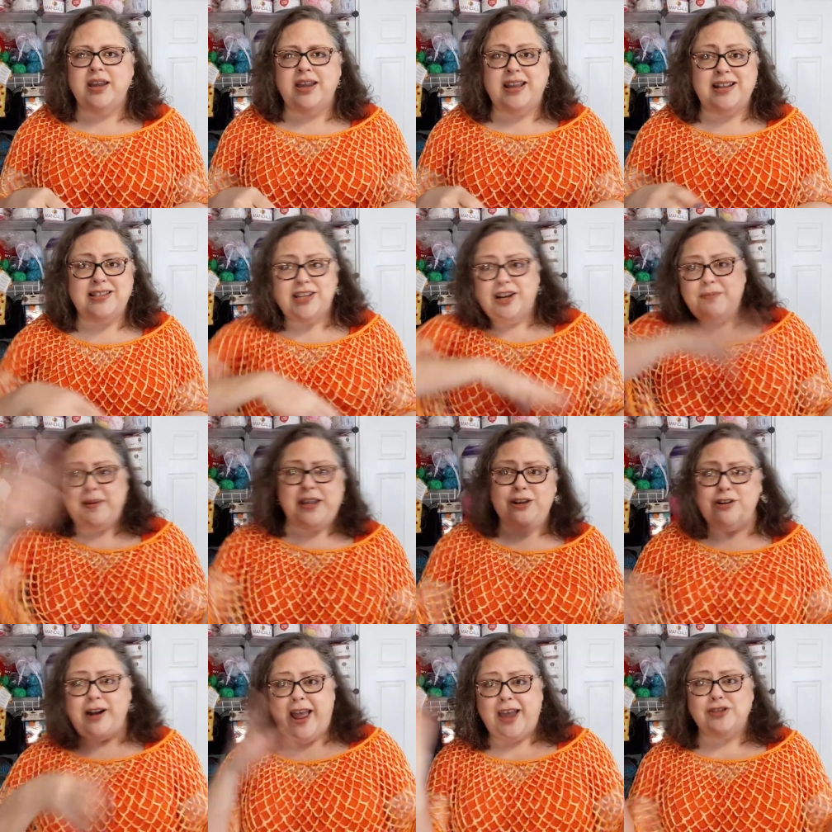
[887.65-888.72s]
And it's going to be
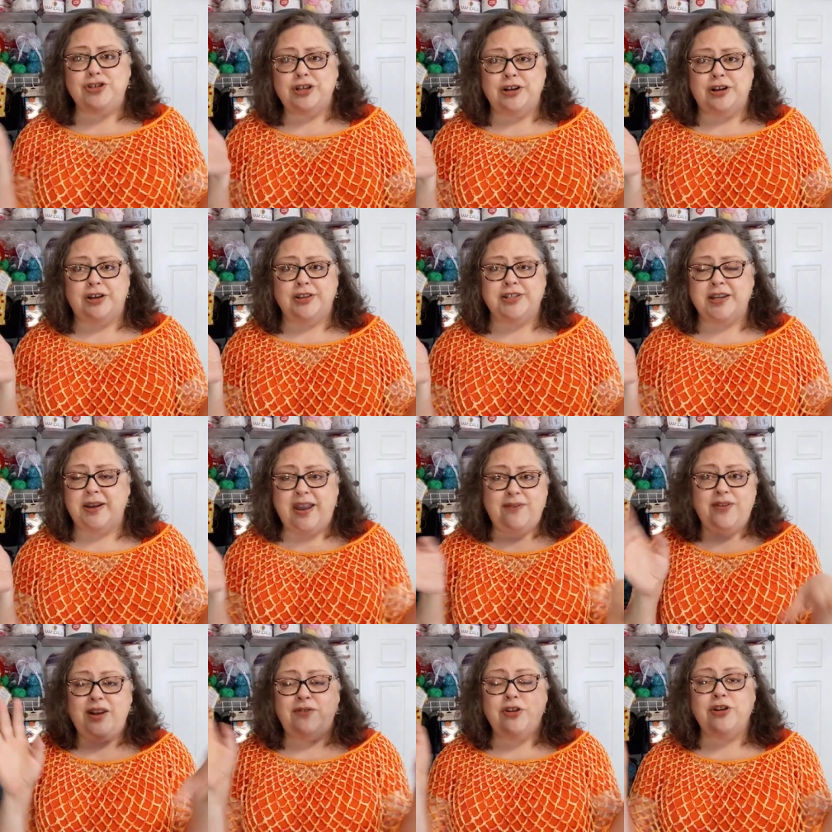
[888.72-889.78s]
international. So
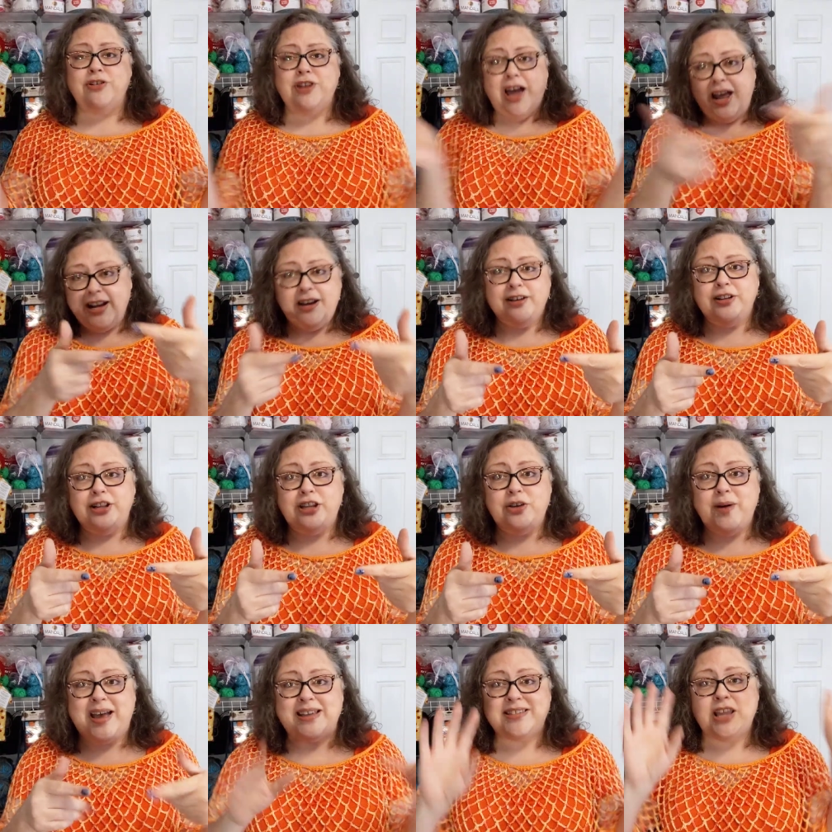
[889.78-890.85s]
even if you're not here in the
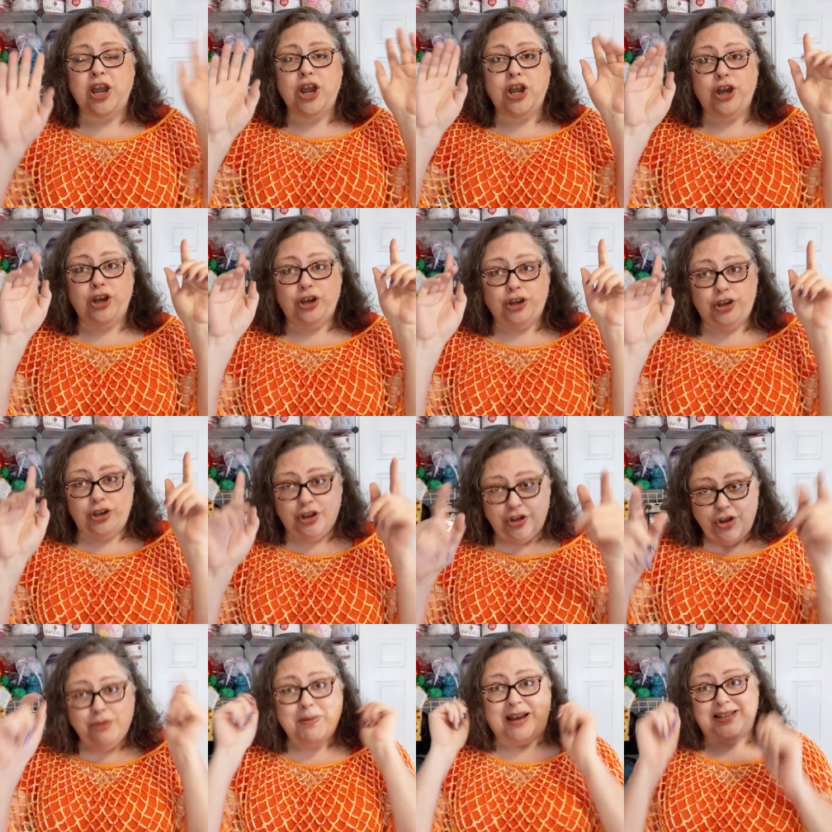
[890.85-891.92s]
U.S.,
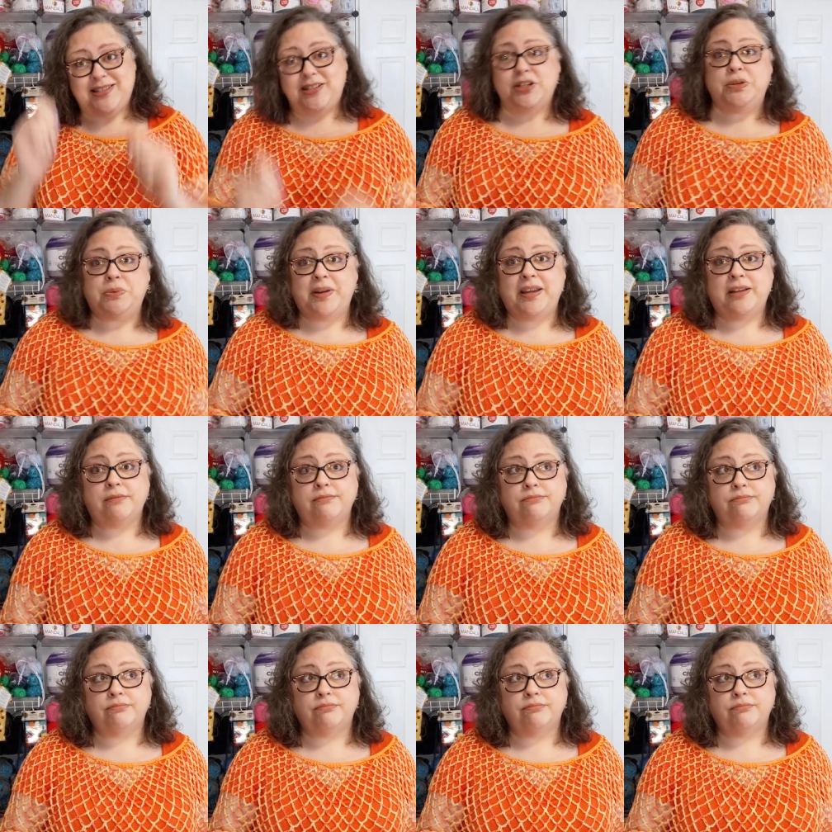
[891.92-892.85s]
you might still win.